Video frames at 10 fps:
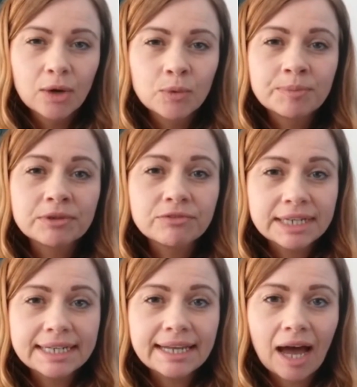would be
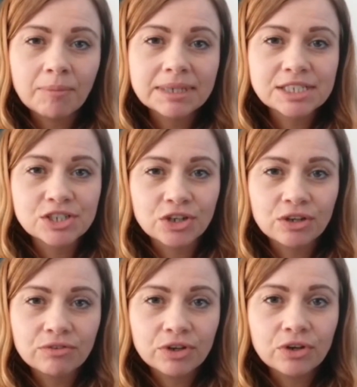really happy to
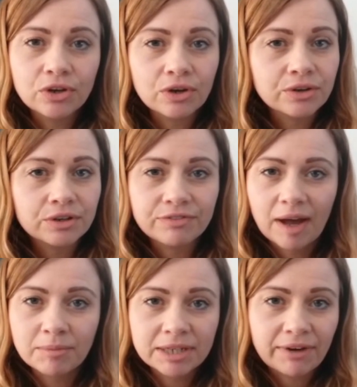do for you or your
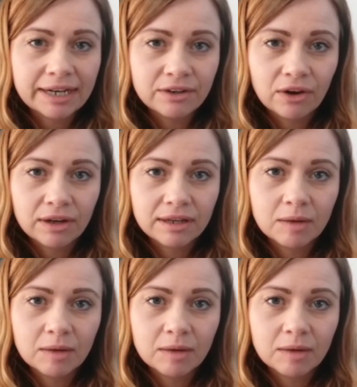family right now.